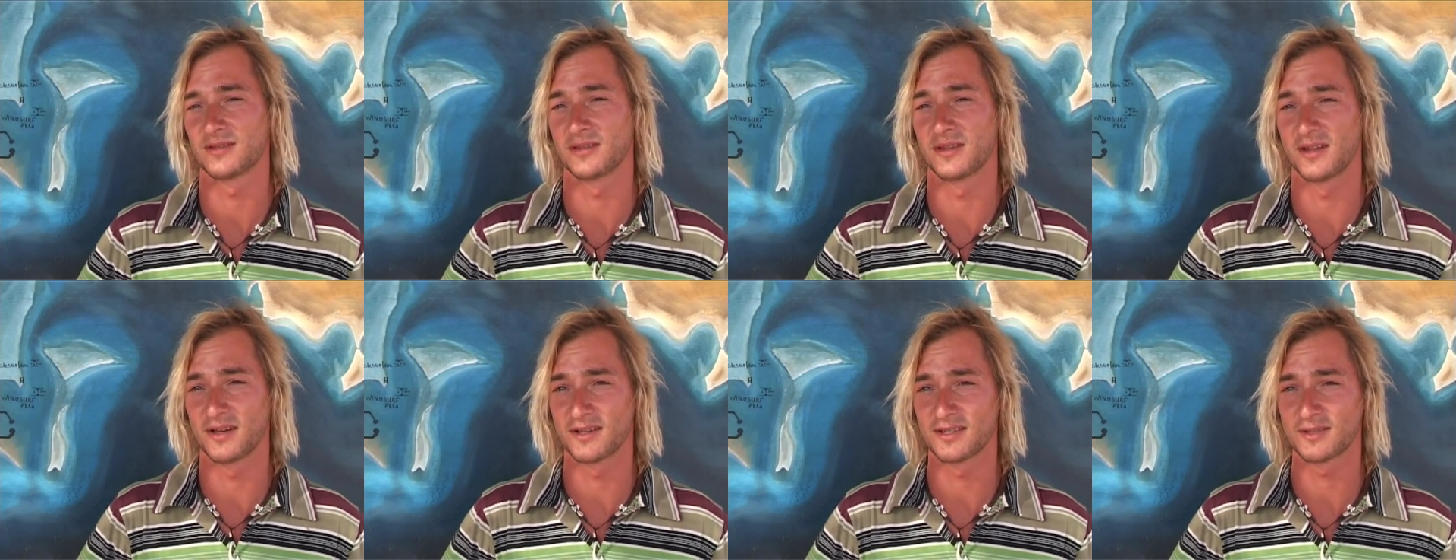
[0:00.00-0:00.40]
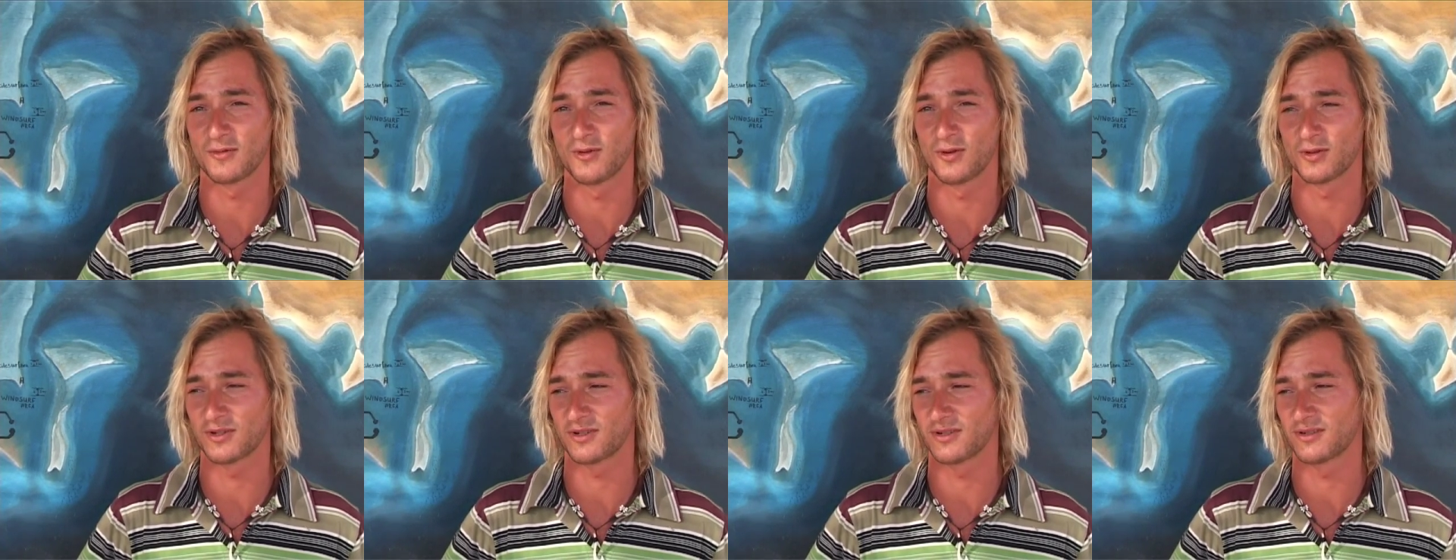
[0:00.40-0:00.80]
nice
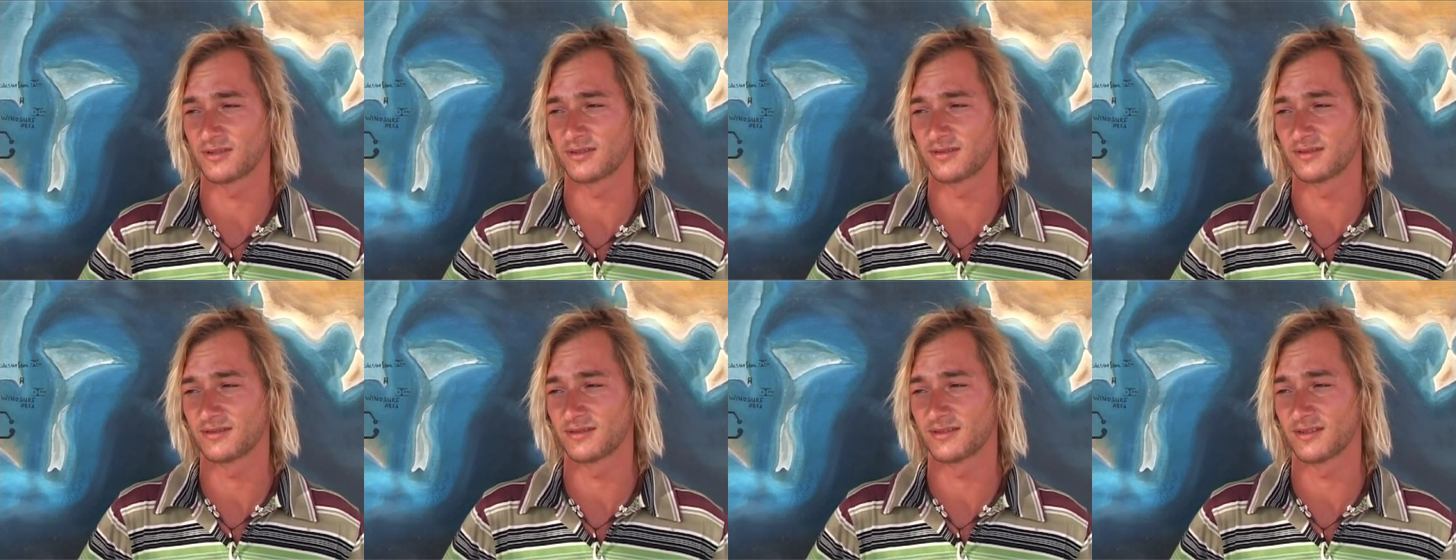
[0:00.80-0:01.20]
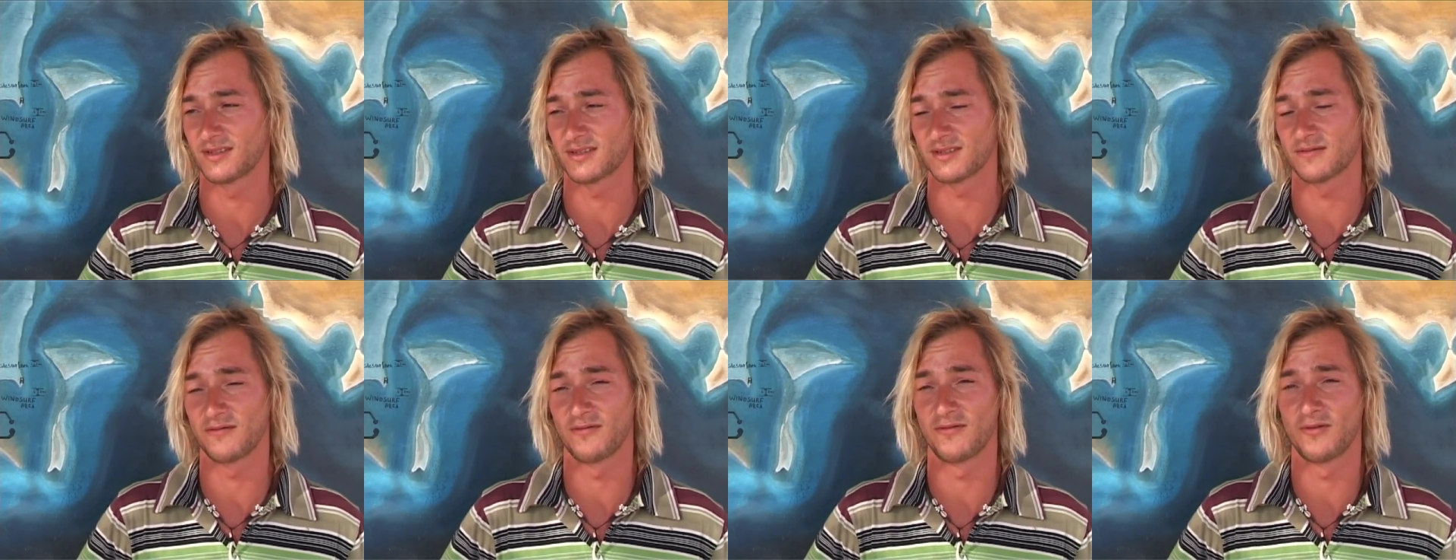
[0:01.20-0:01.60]
water,
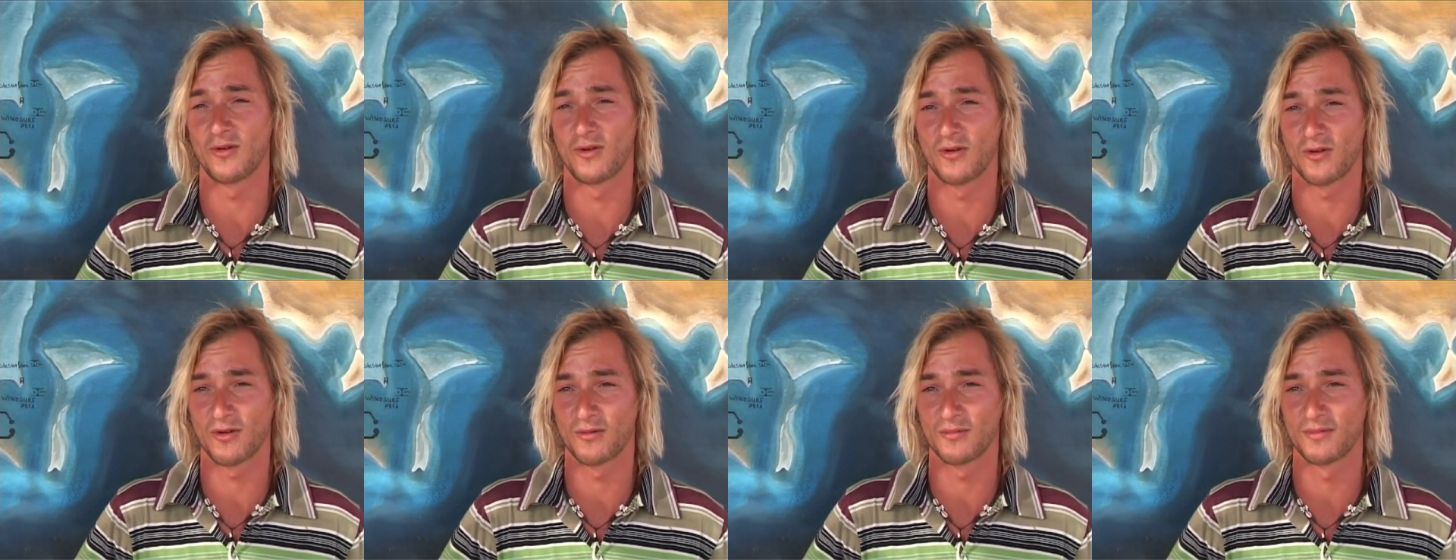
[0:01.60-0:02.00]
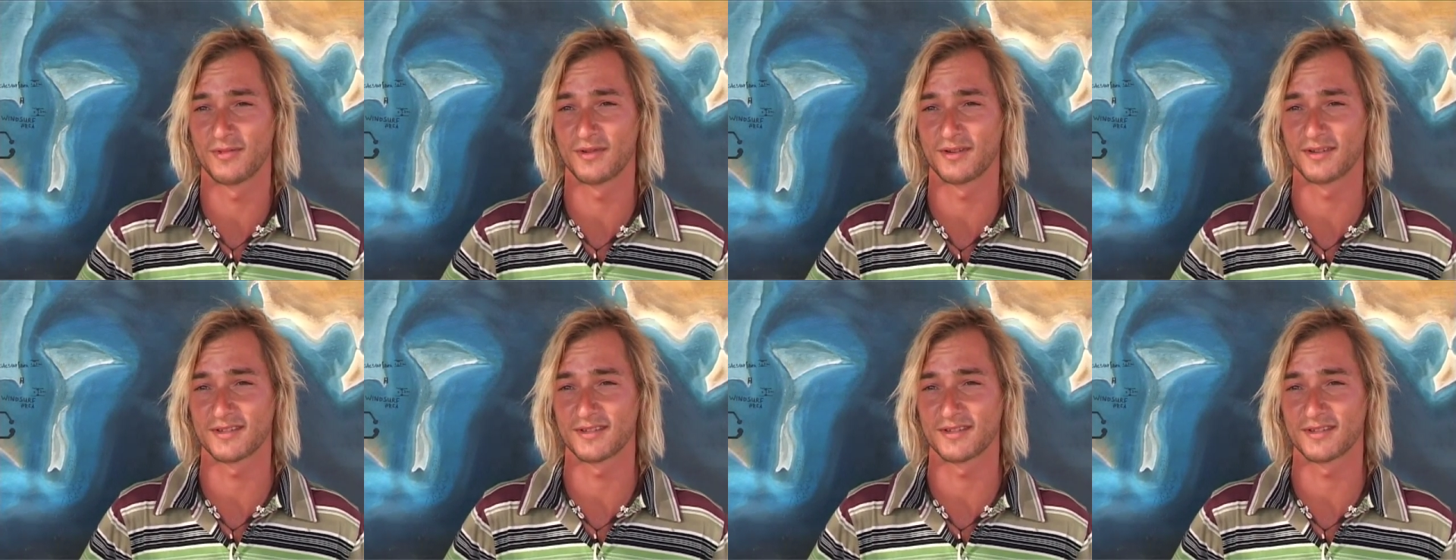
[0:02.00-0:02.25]
it's warm,